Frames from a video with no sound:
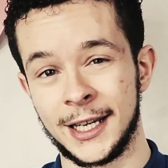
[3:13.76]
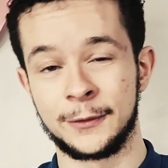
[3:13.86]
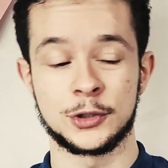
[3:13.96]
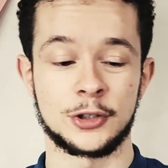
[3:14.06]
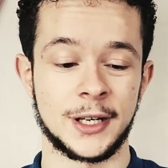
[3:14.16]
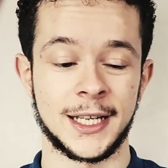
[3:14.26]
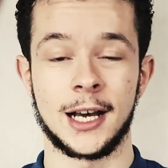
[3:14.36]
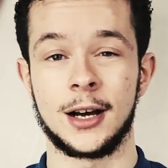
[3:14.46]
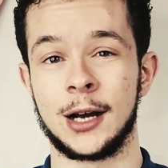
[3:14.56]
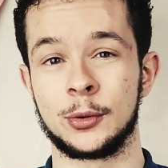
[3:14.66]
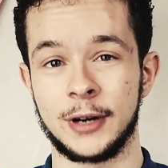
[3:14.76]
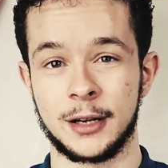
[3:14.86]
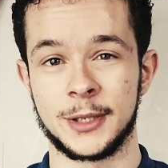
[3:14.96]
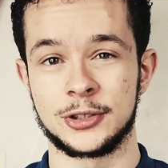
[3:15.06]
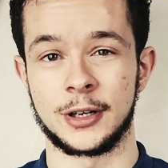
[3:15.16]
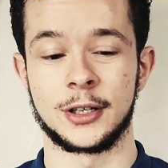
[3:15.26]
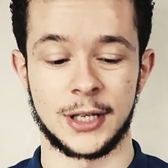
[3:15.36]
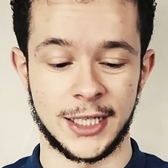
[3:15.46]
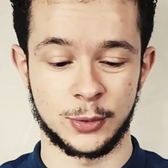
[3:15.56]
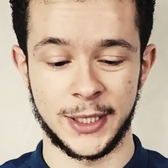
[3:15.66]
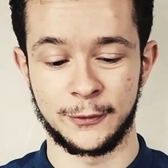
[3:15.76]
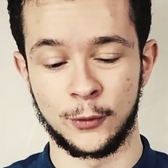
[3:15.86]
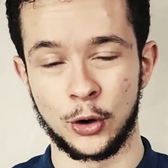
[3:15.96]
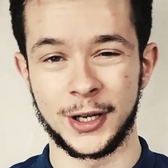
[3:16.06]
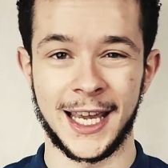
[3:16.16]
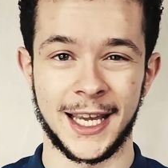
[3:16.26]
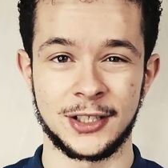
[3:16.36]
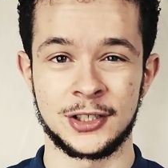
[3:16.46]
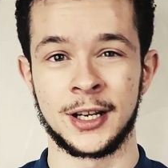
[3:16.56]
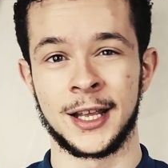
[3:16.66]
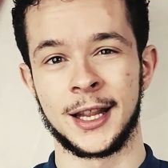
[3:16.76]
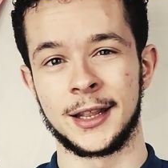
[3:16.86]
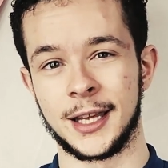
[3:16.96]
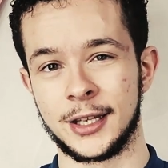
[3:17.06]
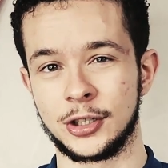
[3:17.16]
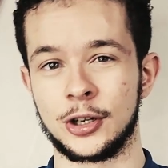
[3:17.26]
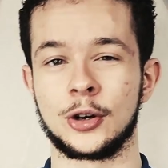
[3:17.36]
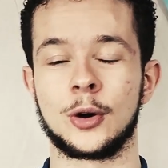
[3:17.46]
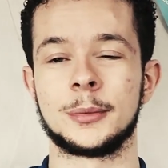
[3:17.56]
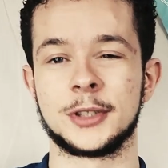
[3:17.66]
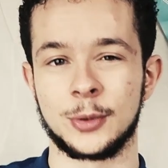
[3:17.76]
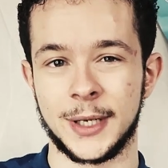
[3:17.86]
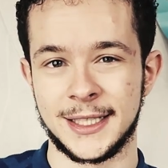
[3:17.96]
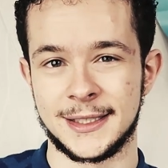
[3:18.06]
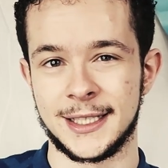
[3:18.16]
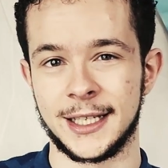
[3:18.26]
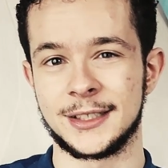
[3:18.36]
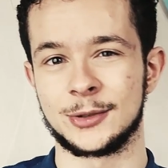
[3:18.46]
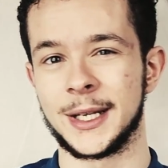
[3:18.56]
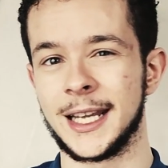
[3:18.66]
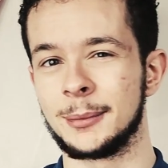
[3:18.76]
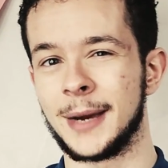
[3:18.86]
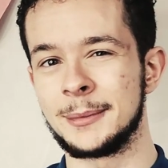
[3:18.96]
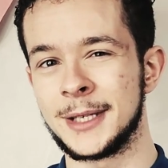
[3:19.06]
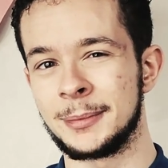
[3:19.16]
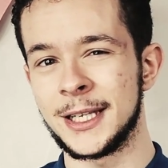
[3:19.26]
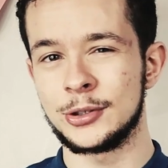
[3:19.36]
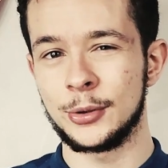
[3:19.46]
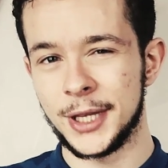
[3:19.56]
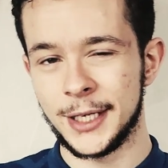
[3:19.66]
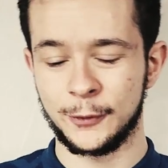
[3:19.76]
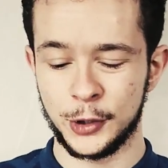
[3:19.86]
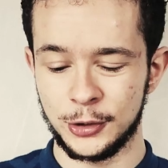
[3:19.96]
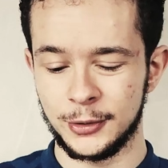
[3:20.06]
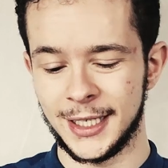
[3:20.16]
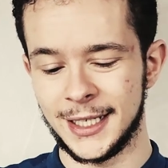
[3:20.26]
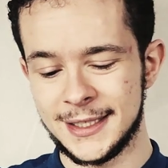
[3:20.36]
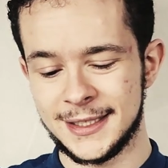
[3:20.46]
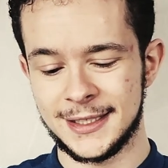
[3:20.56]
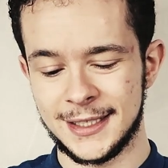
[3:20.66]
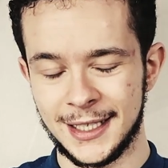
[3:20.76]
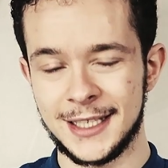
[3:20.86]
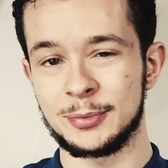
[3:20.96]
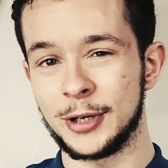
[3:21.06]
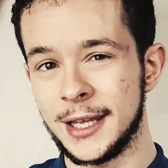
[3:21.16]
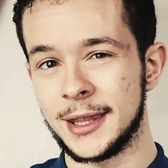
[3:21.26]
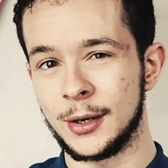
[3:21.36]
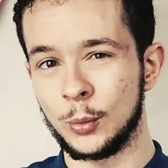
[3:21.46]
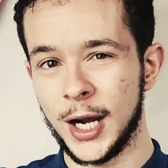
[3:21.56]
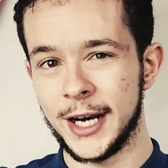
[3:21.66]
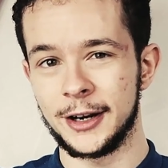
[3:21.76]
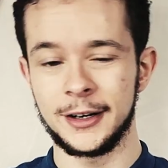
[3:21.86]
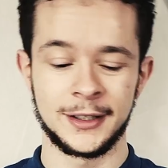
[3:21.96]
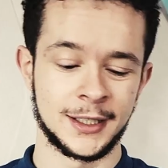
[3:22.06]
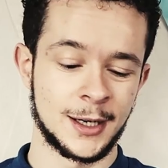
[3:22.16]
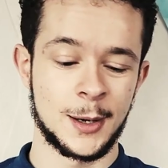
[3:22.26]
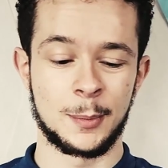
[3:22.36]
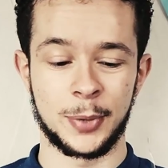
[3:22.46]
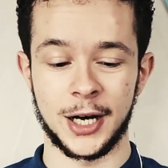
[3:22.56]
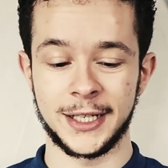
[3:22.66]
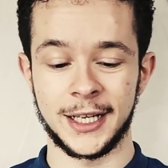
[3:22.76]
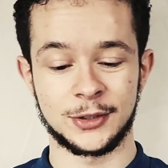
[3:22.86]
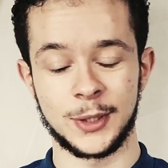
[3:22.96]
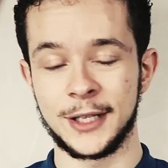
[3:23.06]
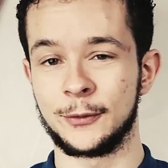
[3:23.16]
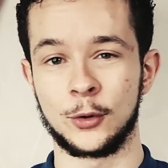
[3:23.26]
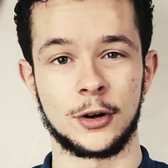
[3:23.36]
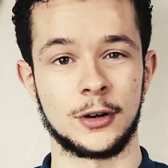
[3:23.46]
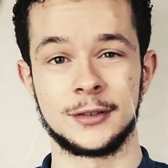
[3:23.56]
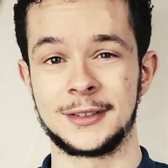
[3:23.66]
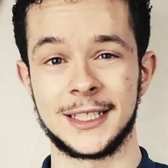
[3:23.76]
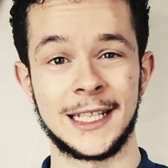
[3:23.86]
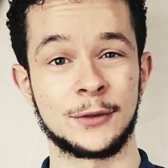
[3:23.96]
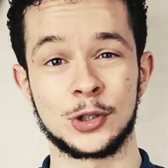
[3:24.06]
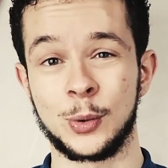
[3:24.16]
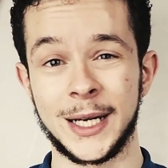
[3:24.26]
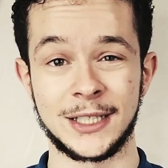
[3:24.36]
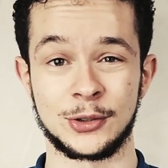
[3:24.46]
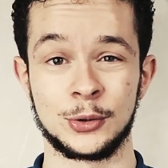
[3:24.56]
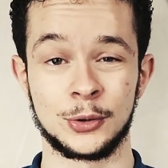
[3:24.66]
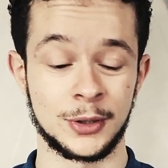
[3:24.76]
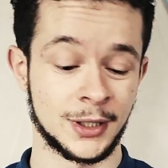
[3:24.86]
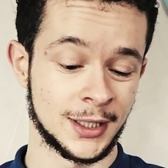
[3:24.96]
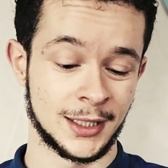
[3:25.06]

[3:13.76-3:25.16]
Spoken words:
If you're starting out, I would recommend starting on like 24 gauge. Then, you know, go up to 26. 28 might be a bit too thin for you. It is pretty thin wire. But yeah, 24, even 22.